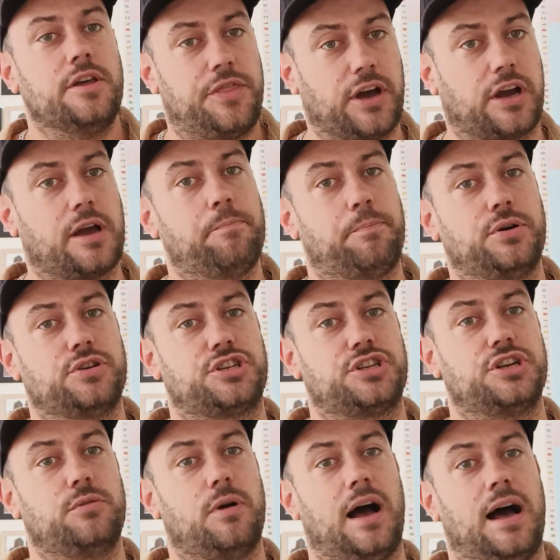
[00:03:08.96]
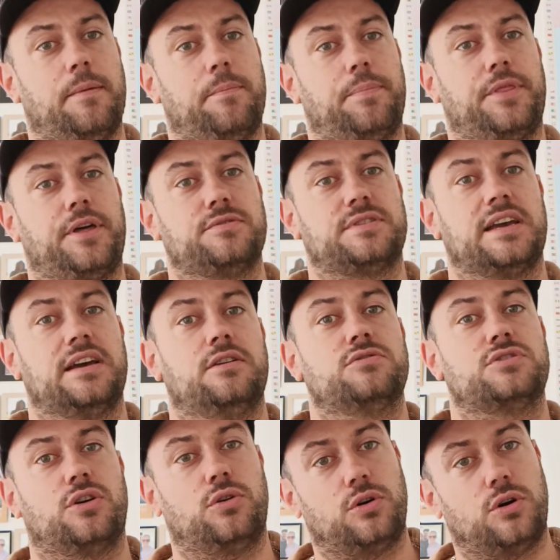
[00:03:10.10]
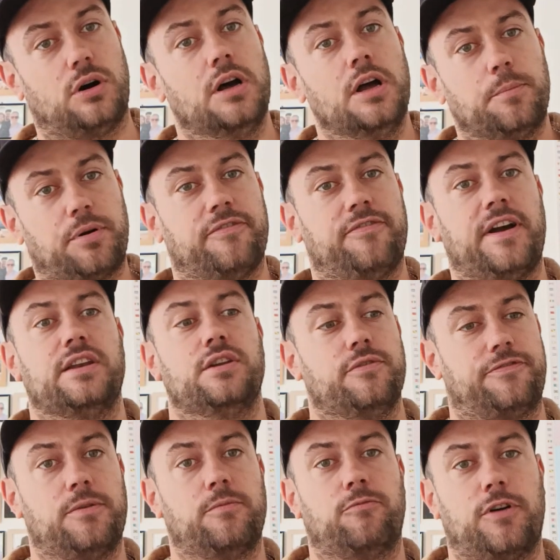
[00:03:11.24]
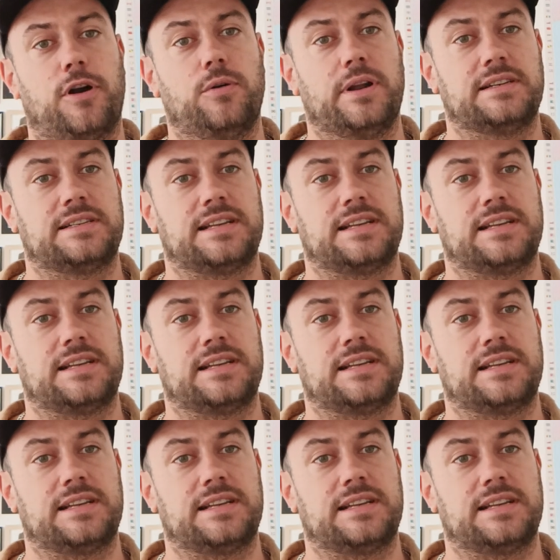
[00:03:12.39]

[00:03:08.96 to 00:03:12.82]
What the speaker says: that can push you up those hills or prevent you from rolling